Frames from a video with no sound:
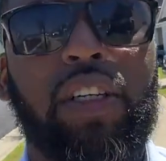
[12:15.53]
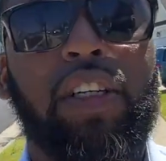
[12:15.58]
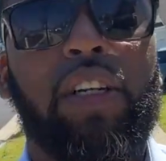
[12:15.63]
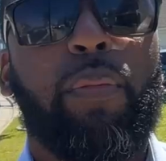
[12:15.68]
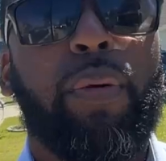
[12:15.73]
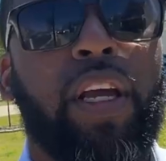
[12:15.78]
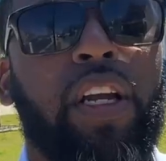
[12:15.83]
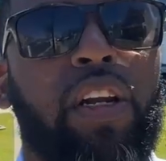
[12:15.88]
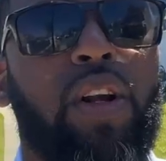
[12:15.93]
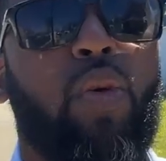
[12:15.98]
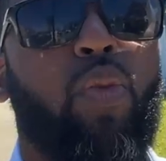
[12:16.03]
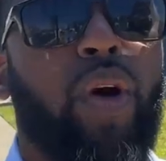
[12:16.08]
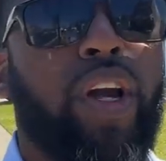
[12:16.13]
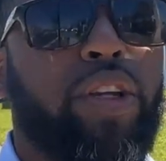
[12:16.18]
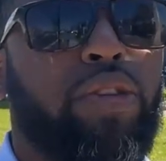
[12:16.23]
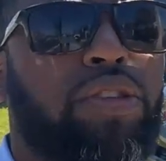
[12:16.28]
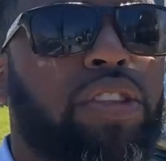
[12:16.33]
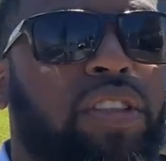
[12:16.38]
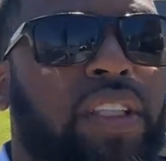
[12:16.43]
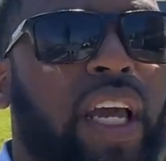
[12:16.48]
depending on where
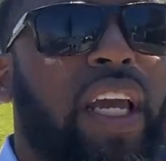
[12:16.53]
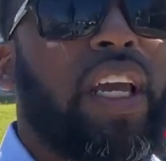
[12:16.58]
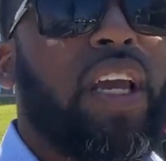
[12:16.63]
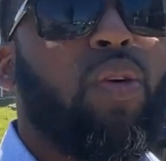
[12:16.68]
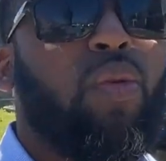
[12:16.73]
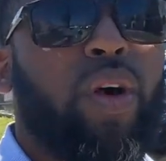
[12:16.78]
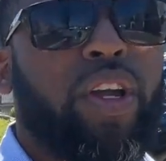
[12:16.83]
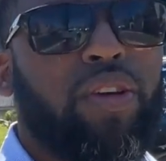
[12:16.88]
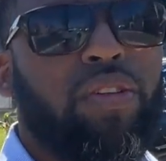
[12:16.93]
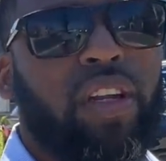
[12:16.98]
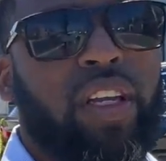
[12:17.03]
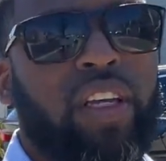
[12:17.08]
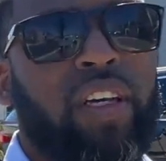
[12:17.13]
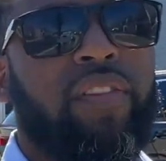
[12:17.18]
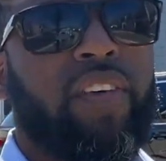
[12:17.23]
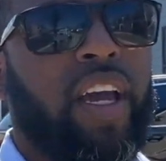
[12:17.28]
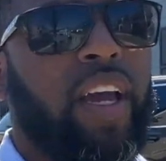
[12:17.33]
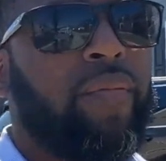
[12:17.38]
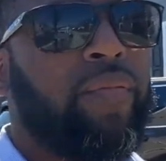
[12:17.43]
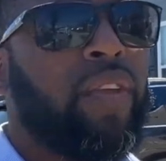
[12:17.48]
you stay and where you live
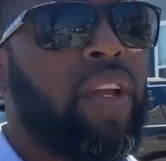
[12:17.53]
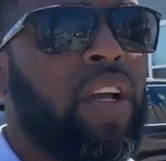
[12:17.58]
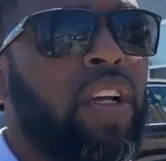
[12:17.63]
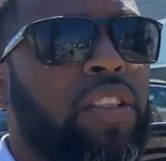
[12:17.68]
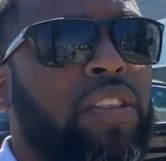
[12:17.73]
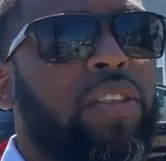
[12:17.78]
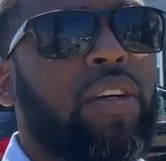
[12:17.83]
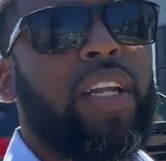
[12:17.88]
at. So